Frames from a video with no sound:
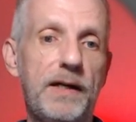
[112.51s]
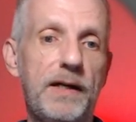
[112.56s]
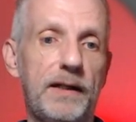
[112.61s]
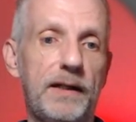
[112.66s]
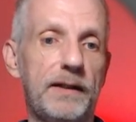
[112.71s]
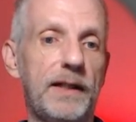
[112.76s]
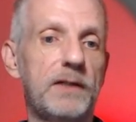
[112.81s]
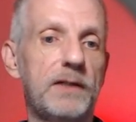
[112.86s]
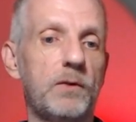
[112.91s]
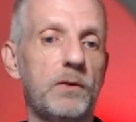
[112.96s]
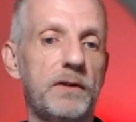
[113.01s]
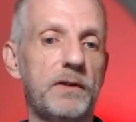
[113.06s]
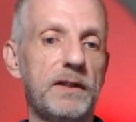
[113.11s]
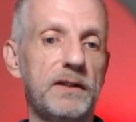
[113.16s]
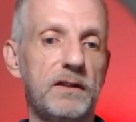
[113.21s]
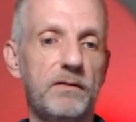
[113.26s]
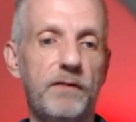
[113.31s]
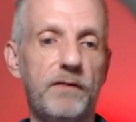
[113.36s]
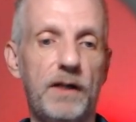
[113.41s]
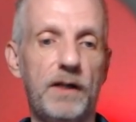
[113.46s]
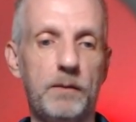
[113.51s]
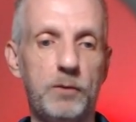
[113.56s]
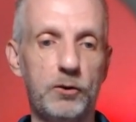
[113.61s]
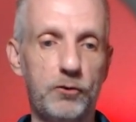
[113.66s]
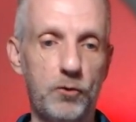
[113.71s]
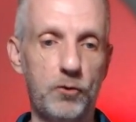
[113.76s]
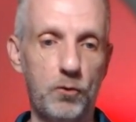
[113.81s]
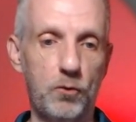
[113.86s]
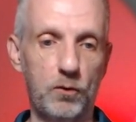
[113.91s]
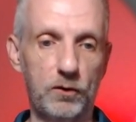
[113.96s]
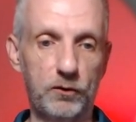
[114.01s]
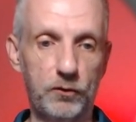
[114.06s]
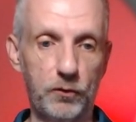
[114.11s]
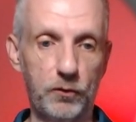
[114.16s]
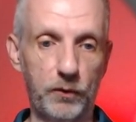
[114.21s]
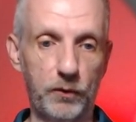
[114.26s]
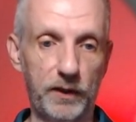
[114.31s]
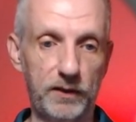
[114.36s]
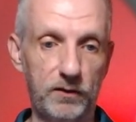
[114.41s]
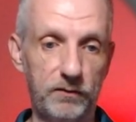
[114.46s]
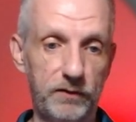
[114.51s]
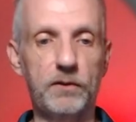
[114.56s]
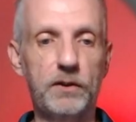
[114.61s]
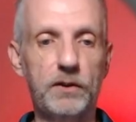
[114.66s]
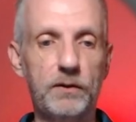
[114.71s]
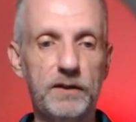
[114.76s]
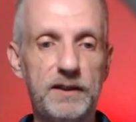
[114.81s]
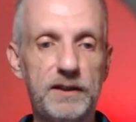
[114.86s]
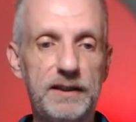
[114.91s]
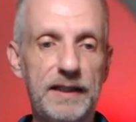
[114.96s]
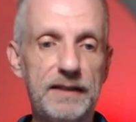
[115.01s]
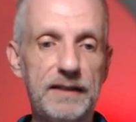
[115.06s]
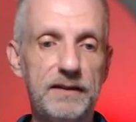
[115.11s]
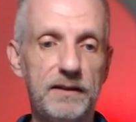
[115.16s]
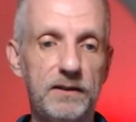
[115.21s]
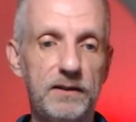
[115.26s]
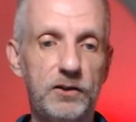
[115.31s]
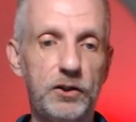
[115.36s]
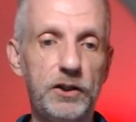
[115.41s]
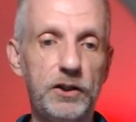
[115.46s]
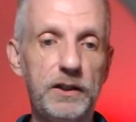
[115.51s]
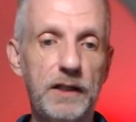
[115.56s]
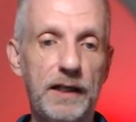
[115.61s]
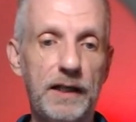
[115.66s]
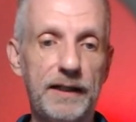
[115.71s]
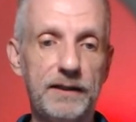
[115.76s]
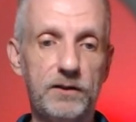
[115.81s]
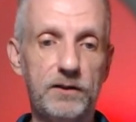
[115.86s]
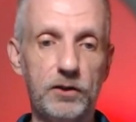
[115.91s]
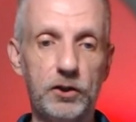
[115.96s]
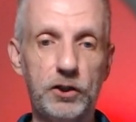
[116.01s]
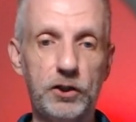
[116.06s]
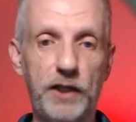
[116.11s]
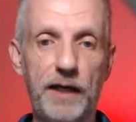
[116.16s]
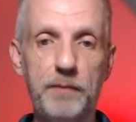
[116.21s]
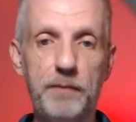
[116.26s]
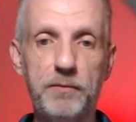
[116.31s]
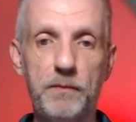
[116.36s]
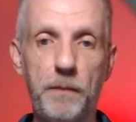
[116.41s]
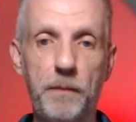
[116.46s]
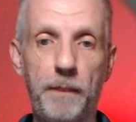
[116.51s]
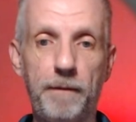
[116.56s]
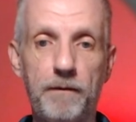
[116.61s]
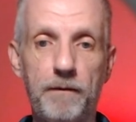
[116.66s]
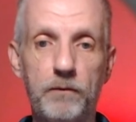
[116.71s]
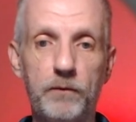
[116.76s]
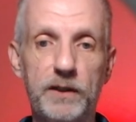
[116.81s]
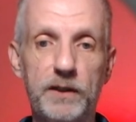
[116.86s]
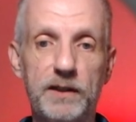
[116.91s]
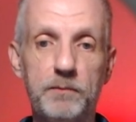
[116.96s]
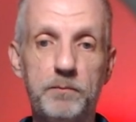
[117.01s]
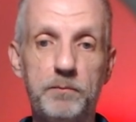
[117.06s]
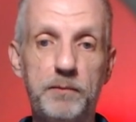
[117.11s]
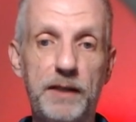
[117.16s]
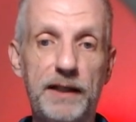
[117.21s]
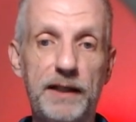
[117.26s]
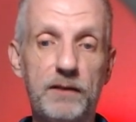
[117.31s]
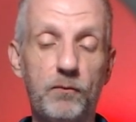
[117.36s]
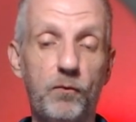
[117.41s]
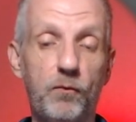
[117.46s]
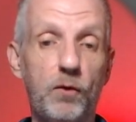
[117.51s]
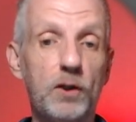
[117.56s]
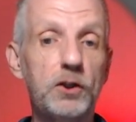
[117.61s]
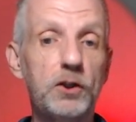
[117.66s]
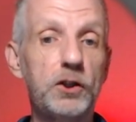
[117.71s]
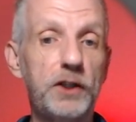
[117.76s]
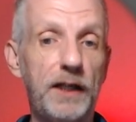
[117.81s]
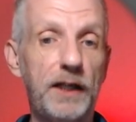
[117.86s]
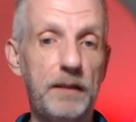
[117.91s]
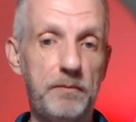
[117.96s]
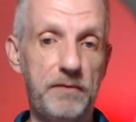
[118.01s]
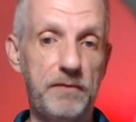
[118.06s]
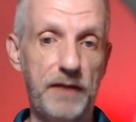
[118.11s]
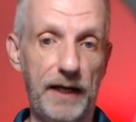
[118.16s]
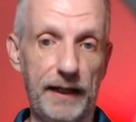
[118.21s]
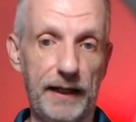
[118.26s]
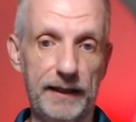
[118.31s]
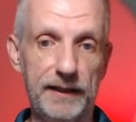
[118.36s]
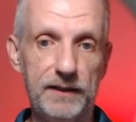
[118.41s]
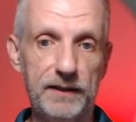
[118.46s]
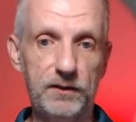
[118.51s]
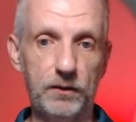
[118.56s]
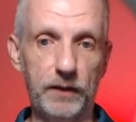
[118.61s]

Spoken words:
And that is what these developer tools do here. So if we go and set G9 to shape, we can pick what shape that is.